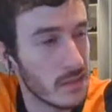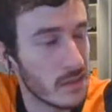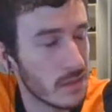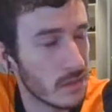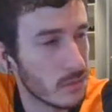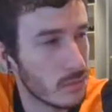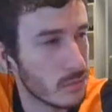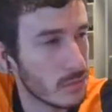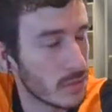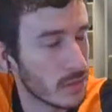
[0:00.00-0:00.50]

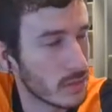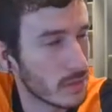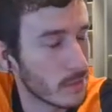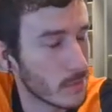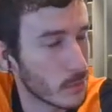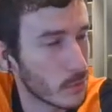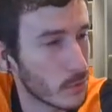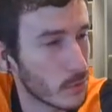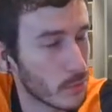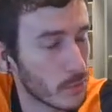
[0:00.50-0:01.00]
I can't
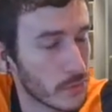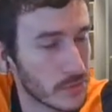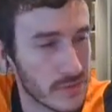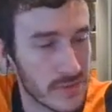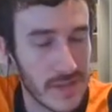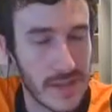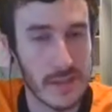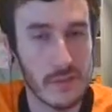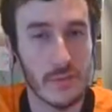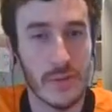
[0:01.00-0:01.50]
remember who it
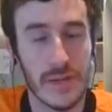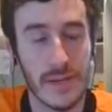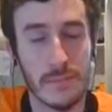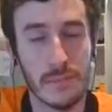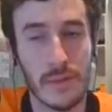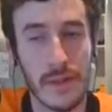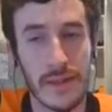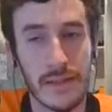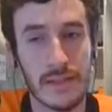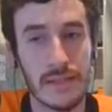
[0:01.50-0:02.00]
was now, when he
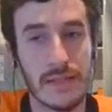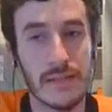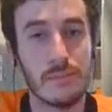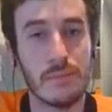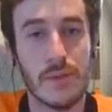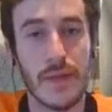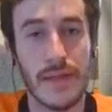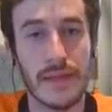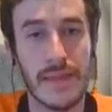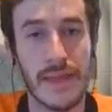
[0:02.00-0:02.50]
did
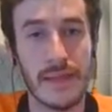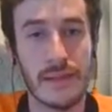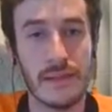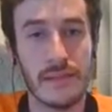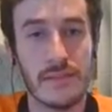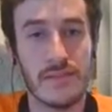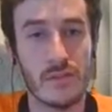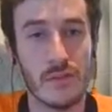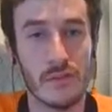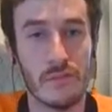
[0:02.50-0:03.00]
play
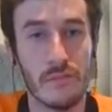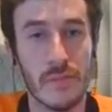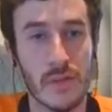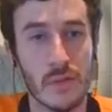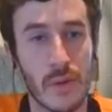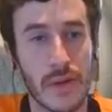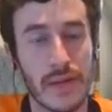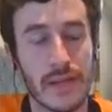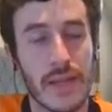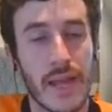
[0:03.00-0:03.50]
that sort of
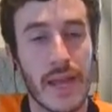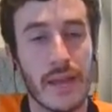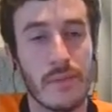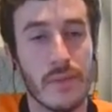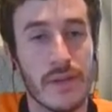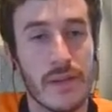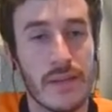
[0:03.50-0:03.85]
midweek game, and